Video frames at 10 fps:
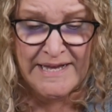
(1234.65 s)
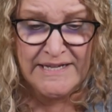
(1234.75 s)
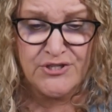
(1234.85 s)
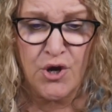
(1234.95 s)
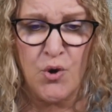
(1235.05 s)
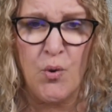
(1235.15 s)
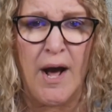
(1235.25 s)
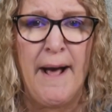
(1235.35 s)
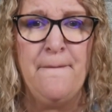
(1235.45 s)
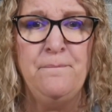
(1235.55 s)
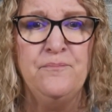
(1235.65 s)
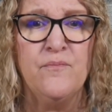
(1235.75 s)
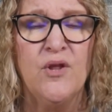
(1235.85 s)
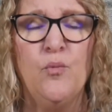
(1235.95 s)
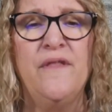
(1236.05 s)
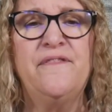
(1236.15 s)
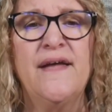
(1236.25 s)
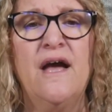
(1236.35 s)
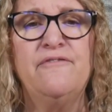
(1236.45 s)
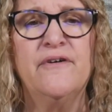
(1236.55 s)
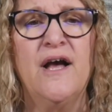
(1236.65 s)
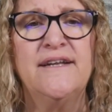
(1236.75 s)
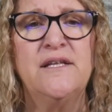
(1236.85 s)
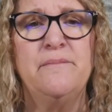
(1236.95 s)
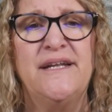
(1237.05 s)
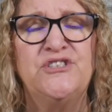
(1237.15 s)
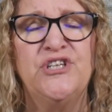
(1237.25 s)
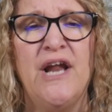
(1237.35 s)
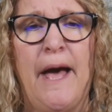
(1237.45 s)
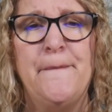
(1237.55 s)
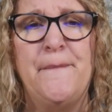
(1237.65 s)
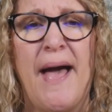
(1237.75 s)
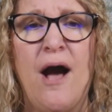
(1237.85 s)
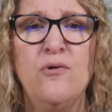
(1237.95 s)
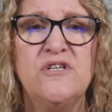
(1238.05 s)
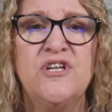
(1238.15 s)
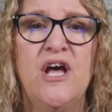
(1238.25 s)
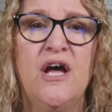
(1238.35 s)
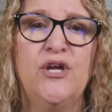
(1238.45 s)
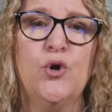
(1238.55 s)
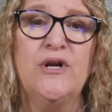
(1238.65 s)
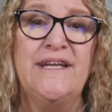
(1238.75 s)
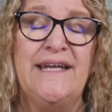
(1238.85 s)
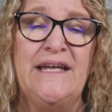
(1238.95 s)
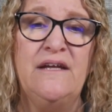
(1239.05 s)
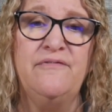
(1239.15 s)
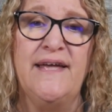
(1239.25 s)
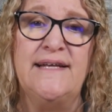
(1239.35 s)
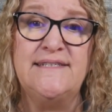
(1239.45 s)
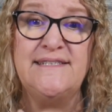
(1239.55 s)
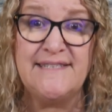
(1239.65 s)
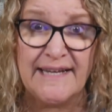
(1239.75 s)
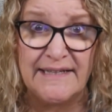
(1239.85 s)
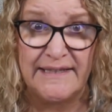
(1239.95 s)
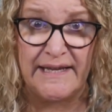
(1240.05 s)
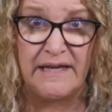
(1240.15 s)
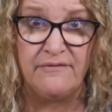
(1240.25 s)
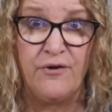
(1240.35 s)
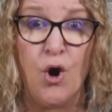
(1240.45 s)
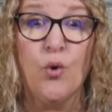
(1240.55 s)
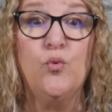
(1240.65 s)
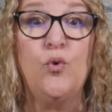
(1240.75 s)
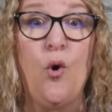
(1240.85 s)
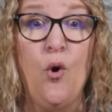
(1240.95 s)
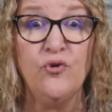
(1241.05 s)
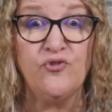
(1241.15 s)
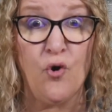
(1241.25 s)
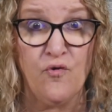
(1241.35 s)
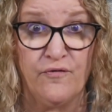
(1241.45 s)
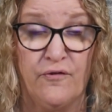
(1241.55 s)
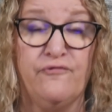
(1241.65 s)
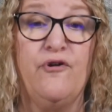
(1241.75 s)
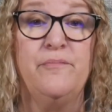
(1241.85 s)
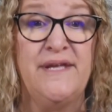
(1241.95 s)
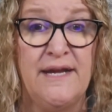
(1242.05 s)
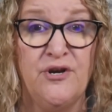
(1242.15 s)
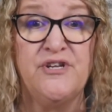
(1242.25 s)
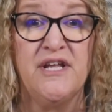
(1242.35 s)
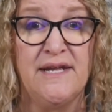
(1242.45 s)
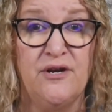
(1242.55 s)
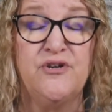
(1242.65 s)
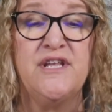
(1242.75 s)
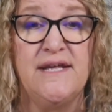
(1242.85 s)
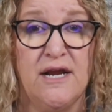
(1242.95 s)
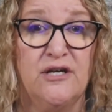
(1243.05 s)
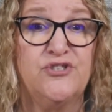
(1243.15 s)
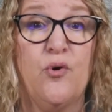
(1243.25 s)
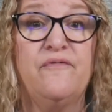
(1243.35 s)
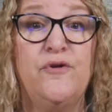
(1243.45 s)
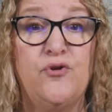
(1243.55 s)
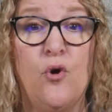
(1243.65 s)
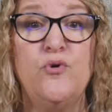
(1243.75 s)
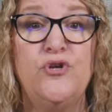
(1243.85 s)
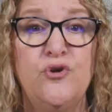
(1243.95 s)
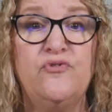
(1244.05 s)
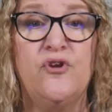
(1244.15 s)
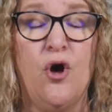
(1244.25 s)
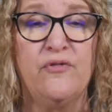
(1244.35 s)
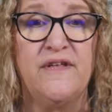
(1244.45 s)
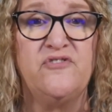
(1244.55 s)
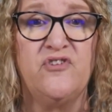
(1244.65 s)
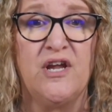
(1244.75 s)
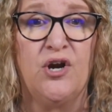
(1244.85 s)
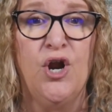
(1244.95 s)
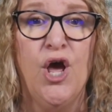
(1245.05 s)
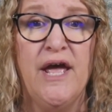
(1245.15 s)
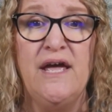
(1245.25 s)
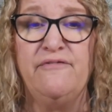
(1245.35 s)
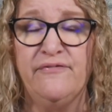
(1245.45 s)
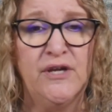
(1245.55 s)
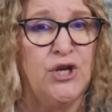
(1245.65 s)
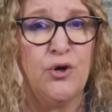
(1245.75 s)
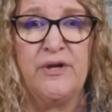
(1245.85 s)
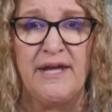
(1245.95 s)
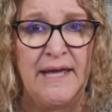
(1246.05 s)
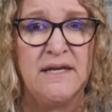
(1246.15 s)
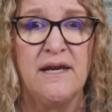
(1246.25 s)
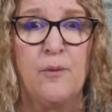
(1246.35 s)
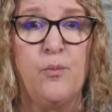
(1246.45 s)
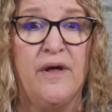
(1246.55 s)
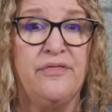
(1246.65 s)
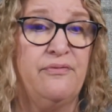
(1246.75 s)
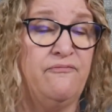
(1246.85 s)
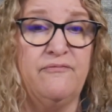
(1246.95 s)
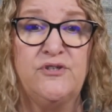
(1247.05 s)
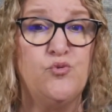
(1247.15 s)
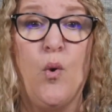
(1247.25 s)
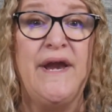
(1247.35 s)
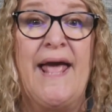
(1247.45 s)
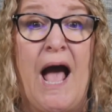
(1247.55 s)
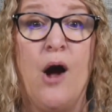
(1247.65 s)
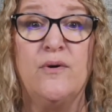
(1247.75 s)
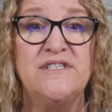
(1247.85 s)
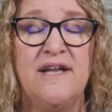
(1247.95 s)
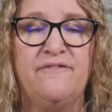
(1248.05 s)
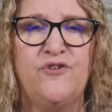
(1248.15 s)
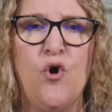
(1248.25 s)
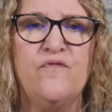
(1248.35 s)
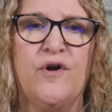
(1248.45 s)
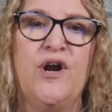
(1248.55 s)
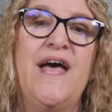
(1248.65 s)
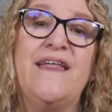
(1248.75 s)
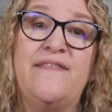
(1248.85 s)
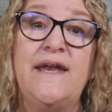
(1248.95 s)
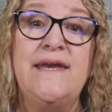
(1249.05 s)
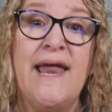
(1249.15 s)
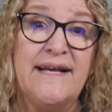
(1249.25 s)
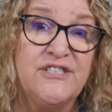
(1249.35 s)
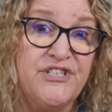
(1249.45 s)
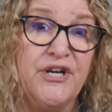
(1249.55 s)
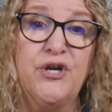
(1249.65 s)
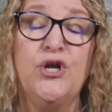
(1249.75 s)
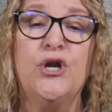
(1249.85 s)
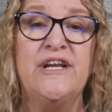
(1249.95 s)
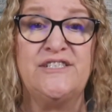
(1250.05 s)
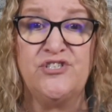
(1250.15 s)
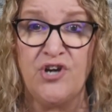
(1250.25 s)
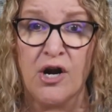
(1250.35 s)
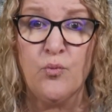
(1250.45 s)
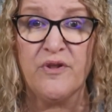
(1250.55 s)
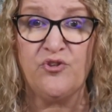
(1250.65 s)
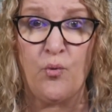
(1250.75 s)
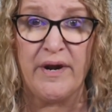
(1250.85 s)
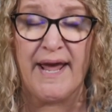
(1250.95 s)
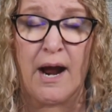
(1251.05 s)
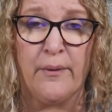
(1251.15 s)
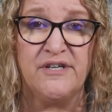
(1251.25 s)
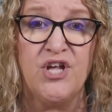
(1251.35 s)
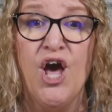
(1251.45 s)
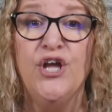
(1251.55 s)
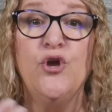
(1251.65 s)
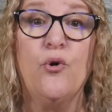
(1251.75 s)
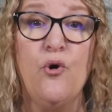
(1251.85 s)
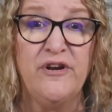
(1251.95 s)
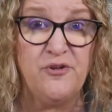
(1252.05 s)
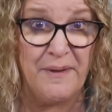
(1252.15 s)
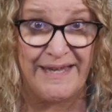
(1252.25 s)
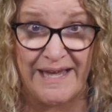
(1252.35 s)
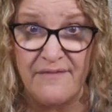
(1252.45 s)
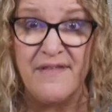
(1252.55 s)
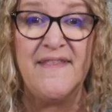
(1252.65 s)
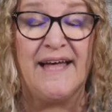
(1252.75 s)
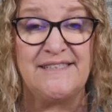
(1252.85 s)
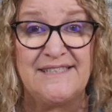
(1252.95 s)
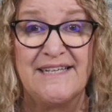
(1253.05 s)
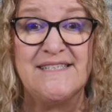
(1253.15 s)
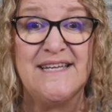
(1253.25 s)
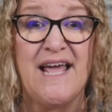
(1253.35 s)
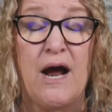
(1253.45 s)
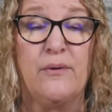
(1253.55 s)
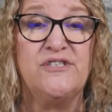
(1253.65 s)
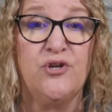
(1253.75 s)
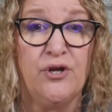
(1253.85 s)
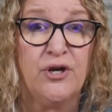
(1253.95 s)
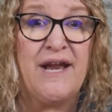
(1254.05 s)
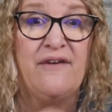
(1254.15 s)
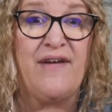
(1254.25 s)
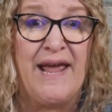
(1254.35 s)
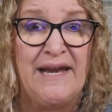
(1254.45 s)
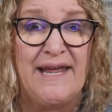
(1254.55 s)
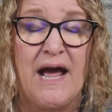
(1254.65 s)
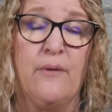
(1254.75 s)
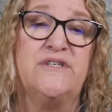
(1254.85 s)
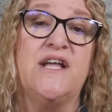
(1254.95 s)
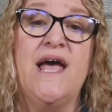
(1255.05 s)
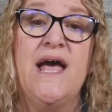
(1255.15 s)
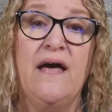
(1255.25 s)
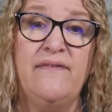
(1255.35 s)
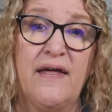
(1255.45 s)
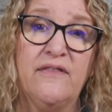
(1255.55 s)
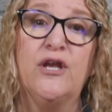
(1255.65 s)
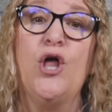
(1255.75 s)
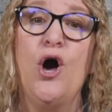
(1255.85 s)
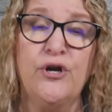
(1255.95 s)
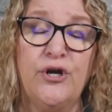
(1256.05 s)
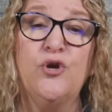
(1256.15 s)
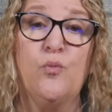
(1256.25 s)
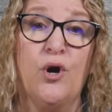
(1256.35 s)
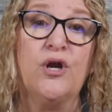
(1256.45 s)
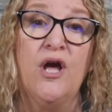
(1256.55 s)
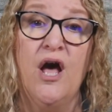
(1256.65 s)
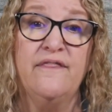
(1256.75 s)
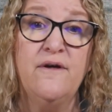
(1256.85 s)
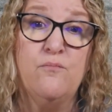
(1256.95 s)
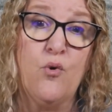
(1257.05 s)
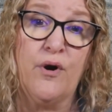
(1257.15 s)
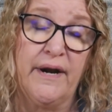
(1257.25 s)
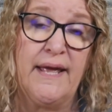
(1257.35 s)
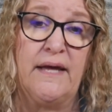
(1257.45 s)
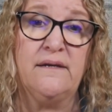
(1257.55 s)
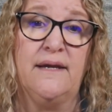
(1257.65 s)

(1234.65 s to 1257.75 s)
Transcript: So one thing I forgot to mention about your leave is sick leave rolls over from year to year to year. So if you don't use it all this year, if you ended up with 20 hours left over, then next year you're going to start with 20 hours. You're going to be given that 60 hours, so you're going to have 80 hours, and then the longer you work, the more it